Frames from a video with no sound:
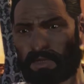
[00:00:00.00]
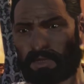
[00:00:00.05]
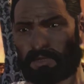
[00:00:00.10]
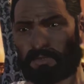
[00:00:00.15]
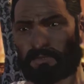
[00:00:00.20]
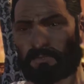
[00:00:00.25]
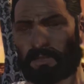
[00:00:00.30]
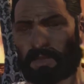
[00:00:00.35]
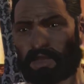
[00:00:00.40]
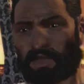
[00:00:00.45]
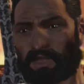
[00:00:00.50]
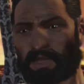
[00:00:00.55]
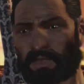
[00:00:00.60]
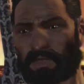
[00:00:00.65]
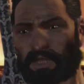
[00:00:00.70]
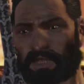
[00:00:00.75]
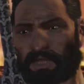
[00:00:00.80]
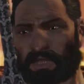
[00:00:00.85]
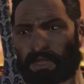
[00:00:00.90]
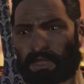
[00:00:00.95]
Oh, okay,
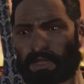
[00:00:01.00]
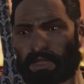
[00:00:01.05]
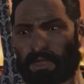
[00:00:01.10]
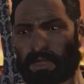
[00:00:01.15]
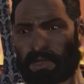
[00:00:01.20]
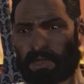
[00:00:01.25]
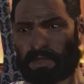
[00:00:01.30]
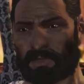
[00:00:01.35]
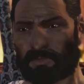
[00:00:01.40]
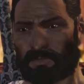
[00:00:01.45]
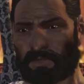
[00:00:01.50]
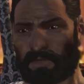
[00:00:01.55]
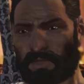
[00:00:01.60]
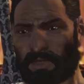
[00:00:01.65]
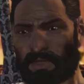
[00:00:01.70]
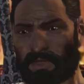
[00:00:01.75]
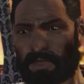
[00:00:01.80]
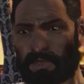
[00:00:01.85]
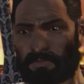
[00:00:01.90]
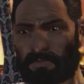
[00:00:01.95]
someone left behind. To
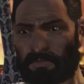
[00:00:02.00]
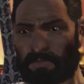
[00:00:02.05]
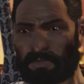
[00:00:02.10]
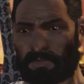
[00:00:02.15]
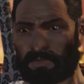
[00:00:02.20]
protect them.